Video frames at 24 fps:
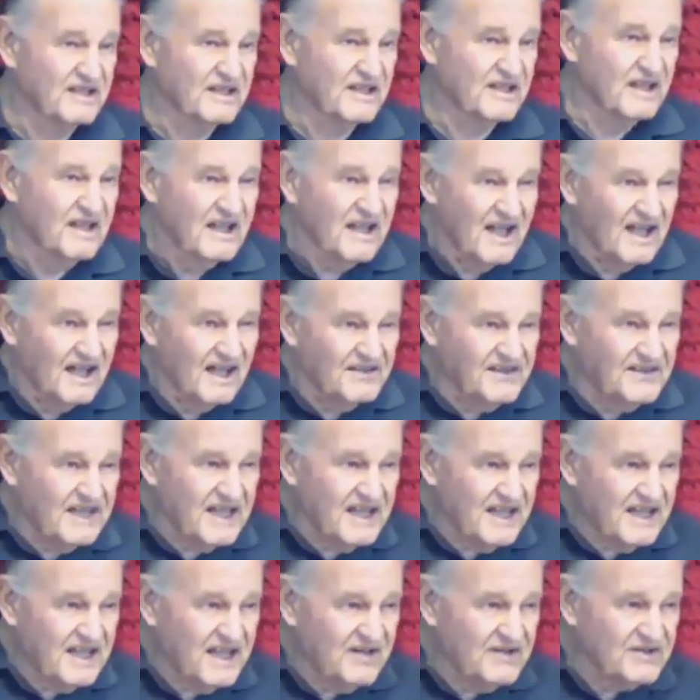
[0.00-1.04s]
And then he
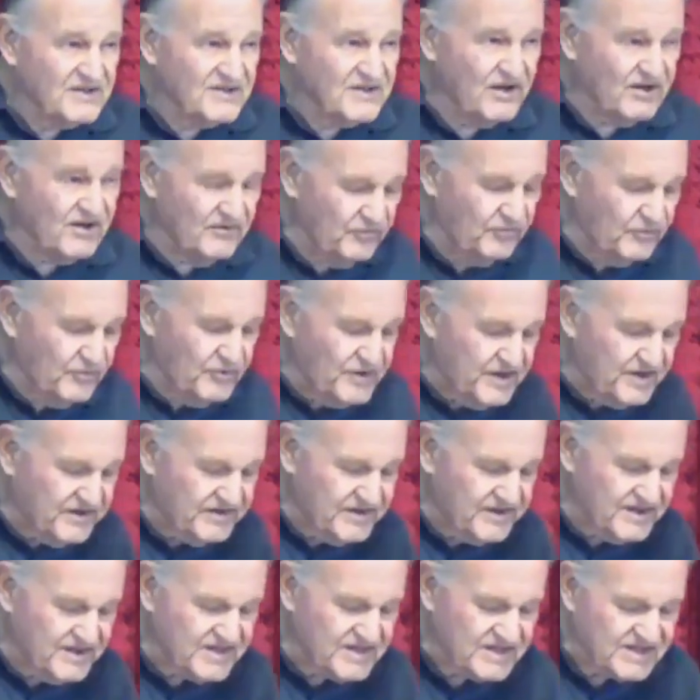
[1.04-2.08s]
goes on with
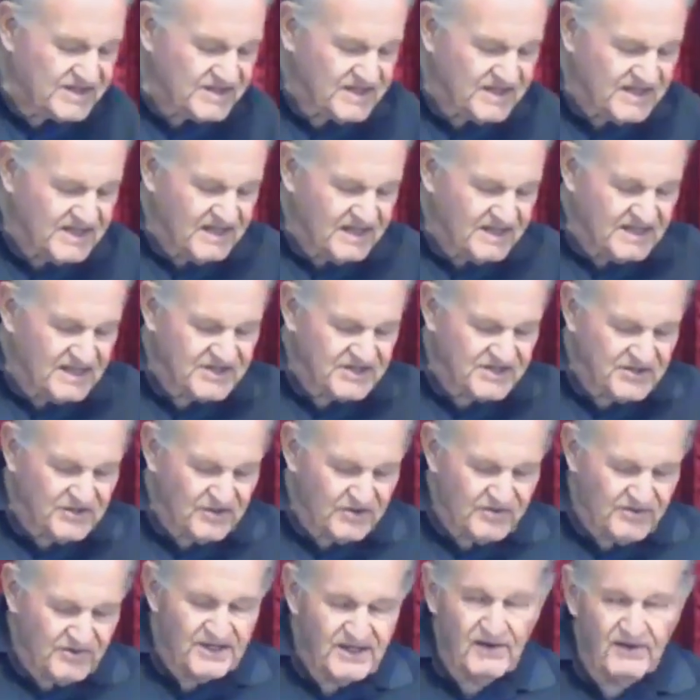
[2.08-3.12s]
this, the
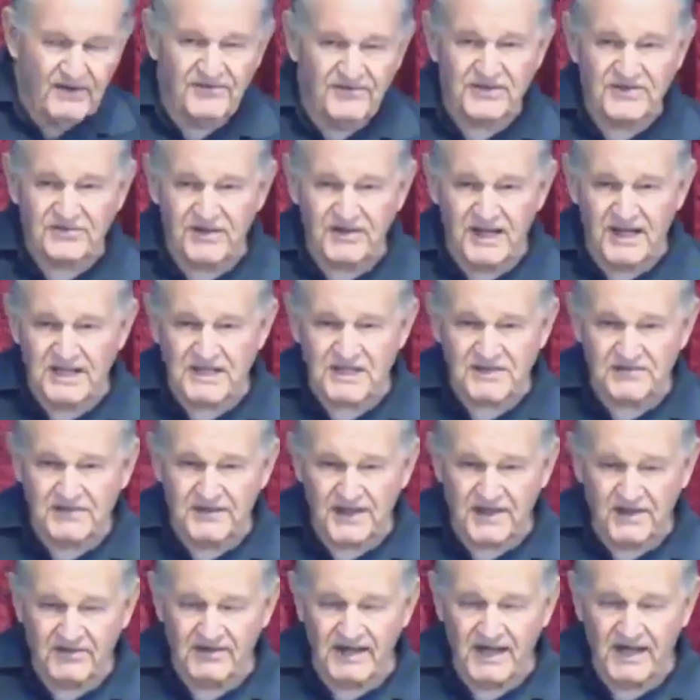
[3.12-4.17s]
story of the
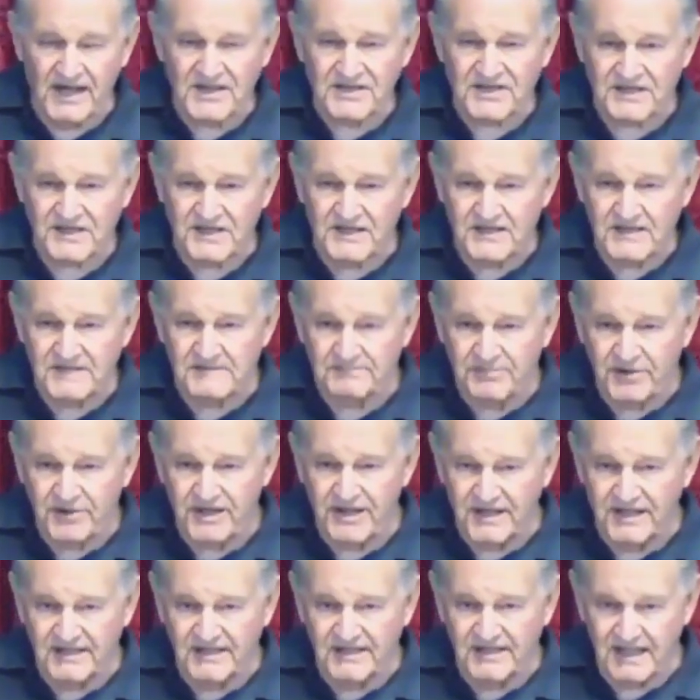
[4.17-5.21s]
transfiguration is put
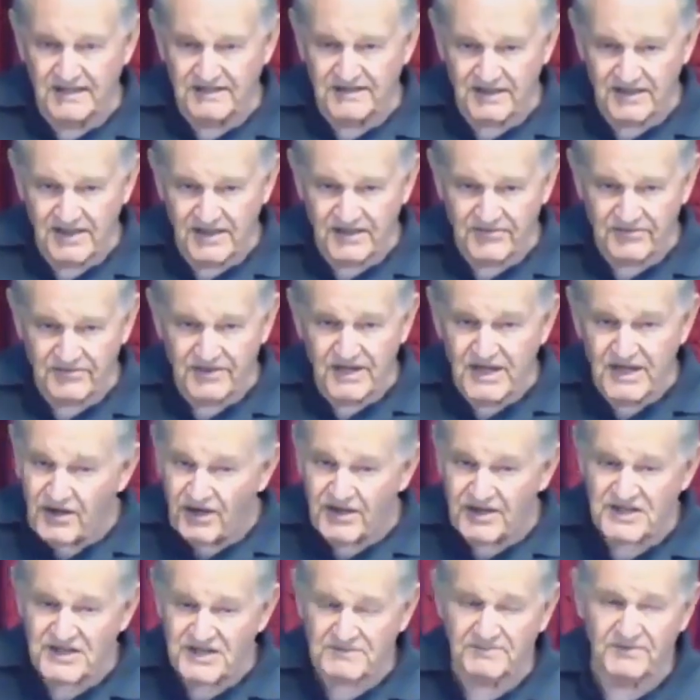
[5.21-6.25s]
in into the three
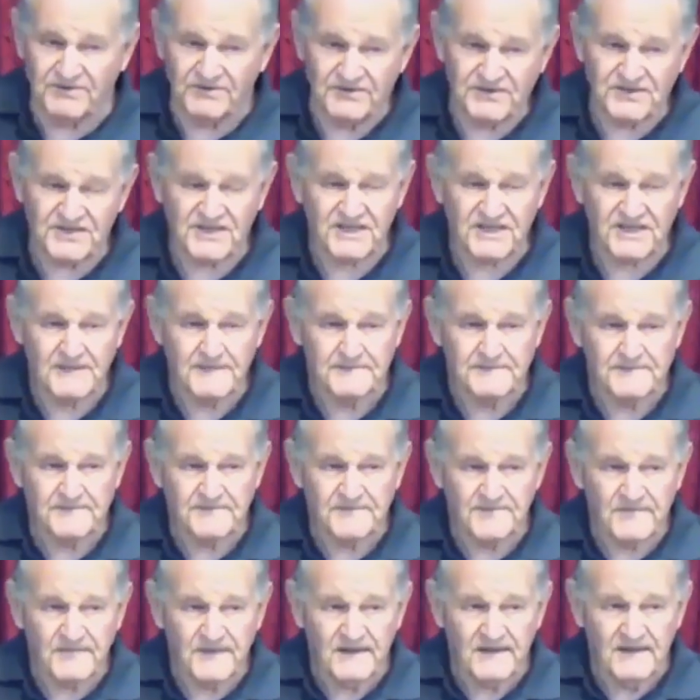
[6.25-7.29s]
Gospels.
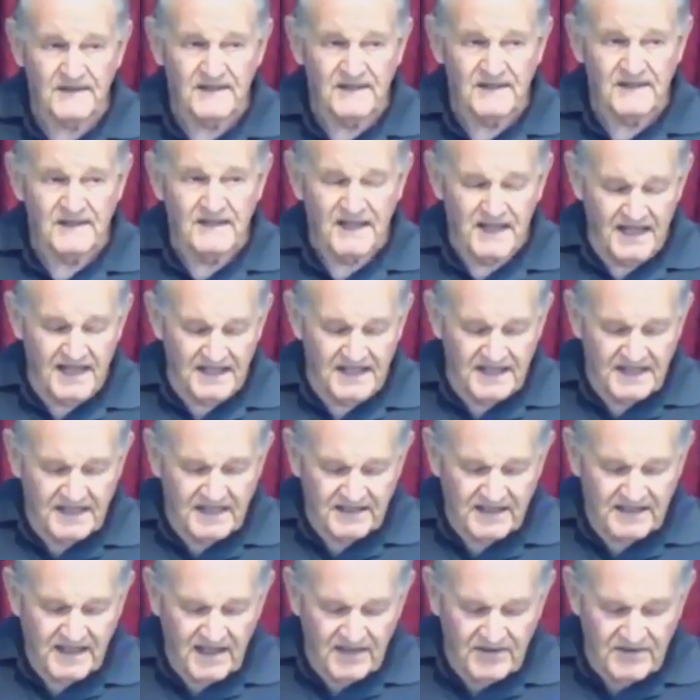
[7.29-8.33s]
And it
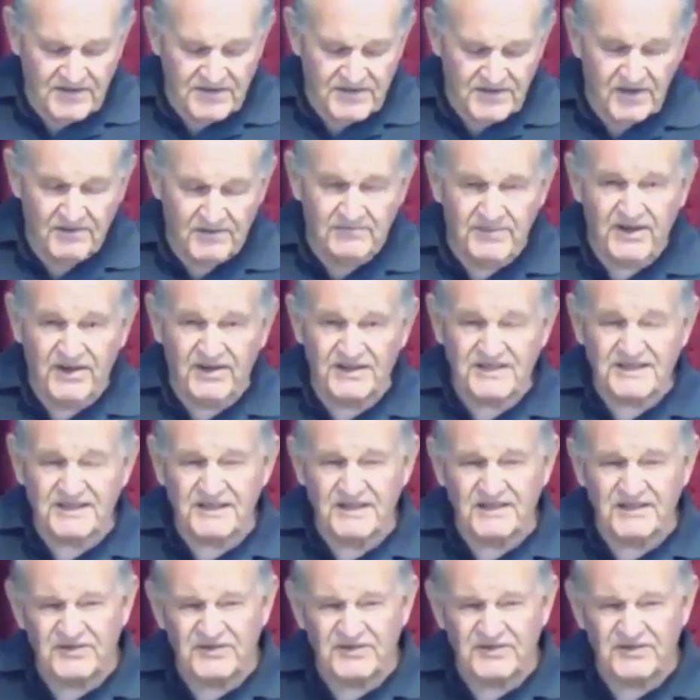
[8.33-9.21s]
goes on because it sort